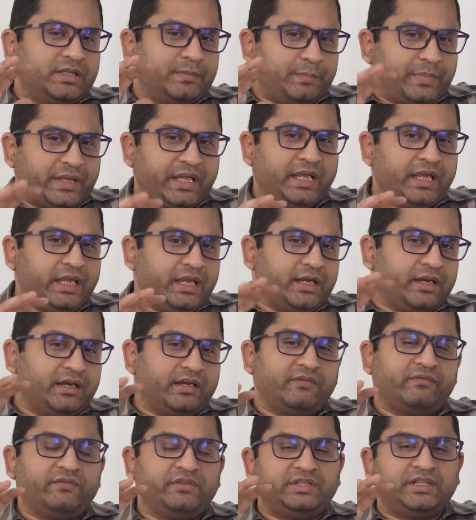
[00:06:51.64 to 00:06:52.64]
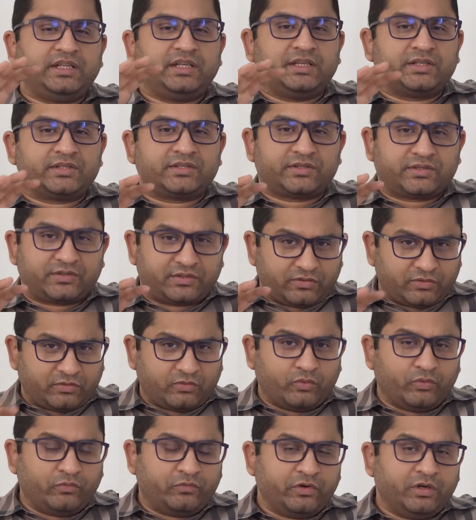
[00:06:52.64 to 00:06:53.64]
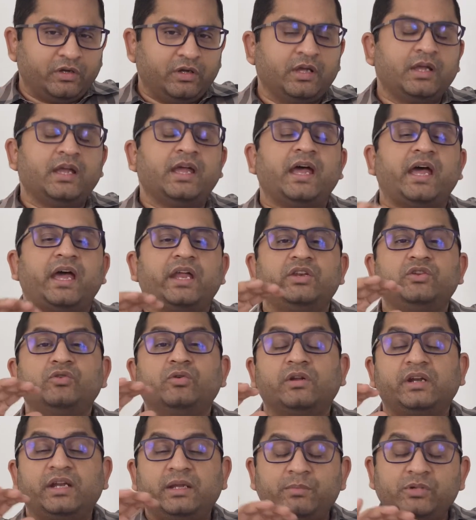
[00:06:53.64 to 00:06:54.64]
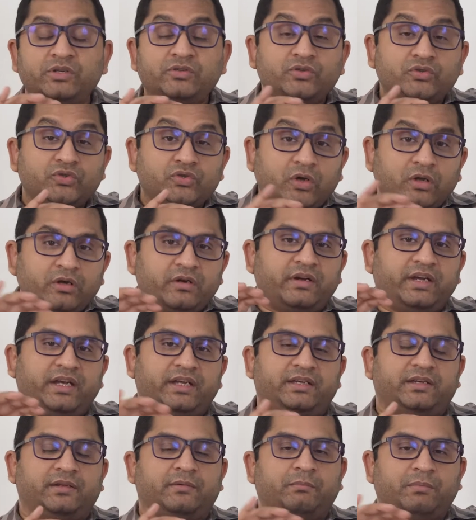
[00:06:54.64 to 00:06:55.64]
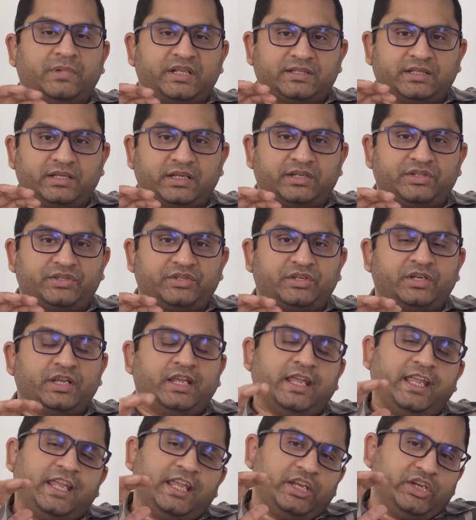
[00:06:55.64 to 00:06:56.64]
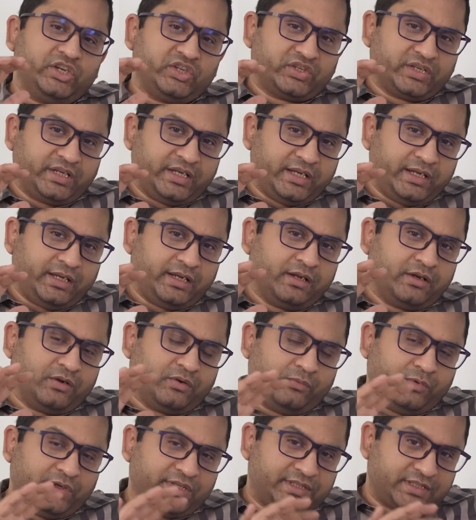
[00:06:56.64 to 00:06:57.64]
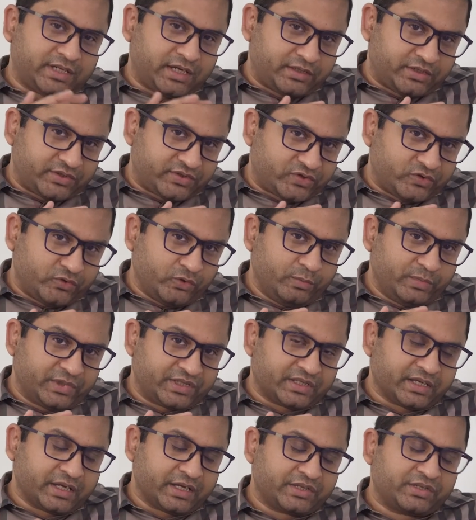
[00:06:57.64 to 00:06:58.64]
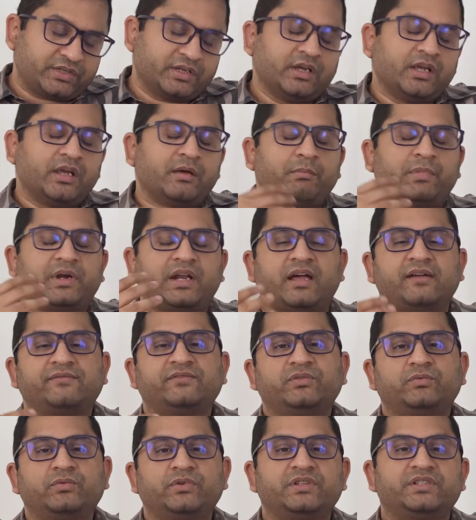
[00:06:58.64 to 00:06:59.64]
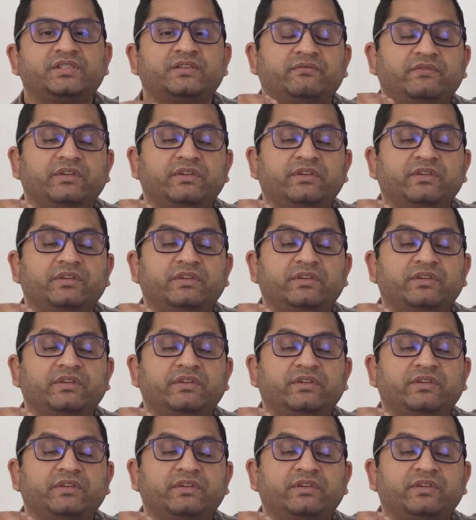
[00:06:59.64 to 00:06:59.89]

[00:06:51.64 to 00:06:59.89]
the pain and everything is over and you are able to tolerate massage. Initially, we start a slow massage, but afterwards a